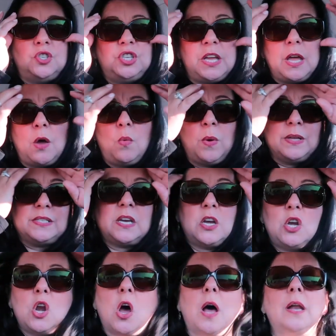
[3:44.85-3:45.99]
Gia was
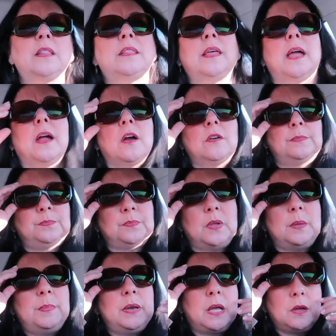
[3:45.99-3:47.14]
not there.
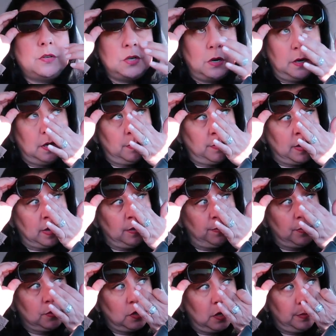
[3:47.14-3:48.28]
I'm gonna go turn in my
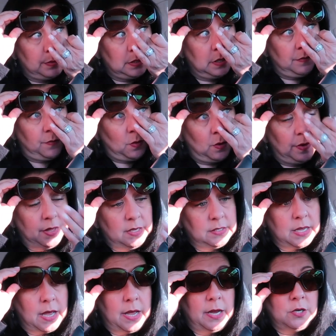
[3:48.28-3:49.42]
prescription for
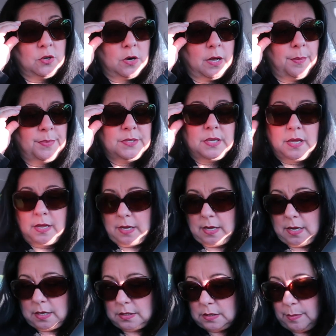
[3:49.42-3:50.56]
these eye drops.
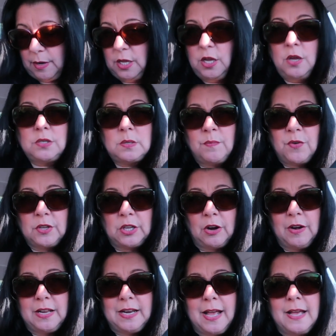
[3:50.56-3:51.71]
So I'm gonna use them for
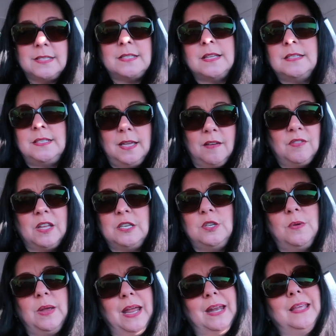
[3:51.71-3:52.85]
30 days and see if they
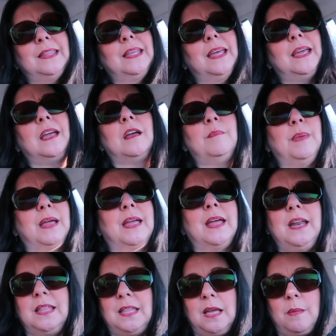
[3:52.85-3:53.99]
do anything and make
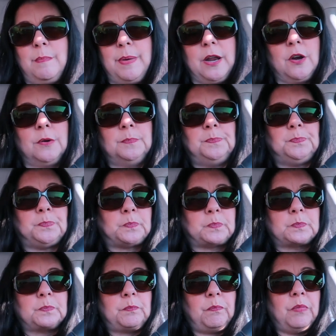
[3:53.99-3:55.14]
anything better
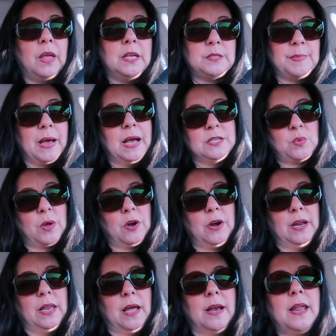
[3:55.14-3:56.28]
because my eyes water
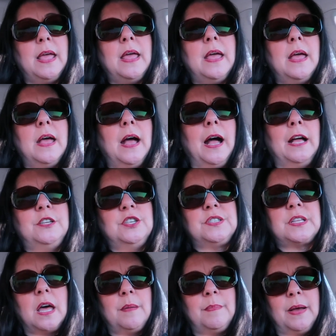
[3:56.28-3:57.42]
a lot. I
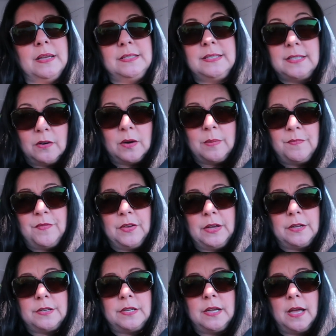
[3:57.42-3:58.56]
just got my serum
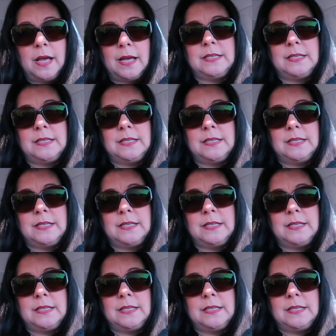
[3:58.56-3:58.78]
filled.